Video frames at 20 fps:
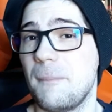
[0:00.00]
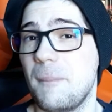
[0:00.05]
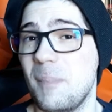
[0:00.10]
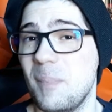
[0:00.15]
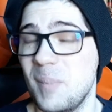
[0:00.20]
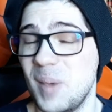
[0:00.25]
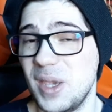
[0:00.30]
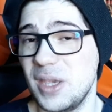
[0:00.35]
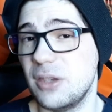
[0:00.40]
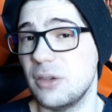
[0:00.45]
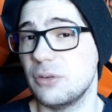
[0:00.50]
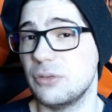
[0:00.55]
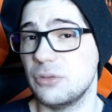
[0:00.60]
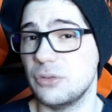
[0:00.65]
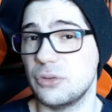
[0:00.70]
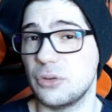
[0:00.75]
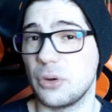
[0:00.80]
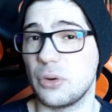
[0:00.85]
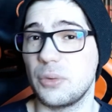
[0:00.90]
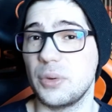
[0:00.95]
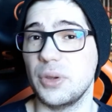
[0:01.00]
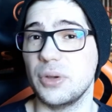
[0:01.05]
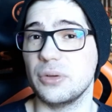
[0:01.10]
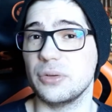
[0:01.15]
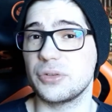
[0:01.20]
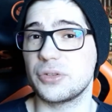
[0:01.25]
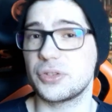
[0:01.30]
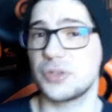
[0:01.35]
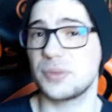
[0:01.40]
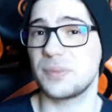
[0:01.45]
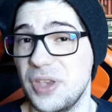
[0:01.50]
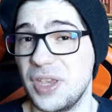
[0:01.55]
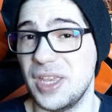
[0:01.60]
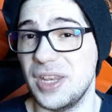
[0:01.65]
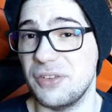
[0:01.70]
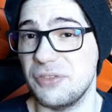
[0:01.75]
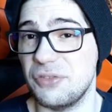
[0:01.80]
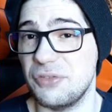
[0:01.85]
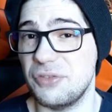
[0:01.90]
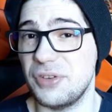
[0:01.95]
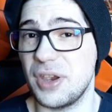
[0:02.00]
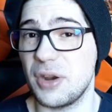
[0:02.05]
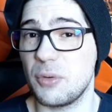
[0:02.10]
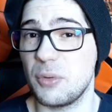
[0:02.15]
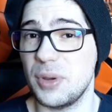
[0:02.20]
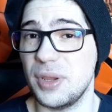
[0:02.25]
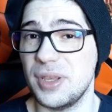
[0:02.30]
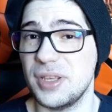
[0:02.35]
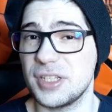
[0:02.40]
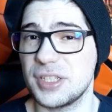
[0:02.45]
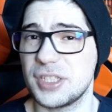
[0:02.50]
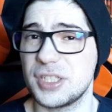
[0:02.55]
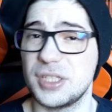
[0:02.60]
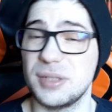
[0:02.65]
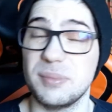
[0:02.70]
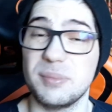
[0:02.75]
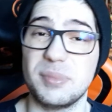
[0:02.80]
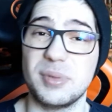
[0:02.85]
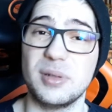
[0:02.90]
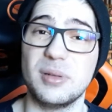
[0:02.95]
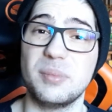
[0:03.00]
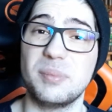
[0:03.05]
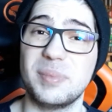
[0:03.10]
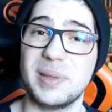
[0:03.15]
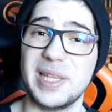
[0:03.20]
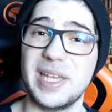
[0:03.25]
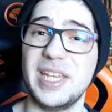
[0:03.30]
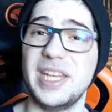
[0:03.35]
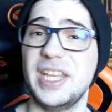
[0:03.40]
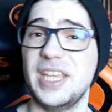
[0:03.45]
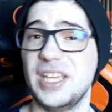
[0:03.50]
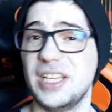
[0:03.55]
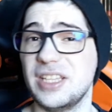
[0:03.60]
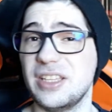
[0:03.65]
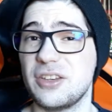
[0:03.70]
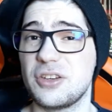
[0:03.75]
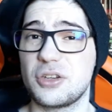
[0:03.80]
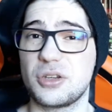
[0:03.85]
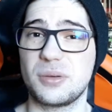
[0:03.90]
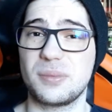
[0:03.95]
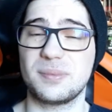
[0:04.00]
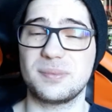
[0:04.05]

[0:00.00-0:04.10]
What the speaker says: make your tutorials in very simple, plain English.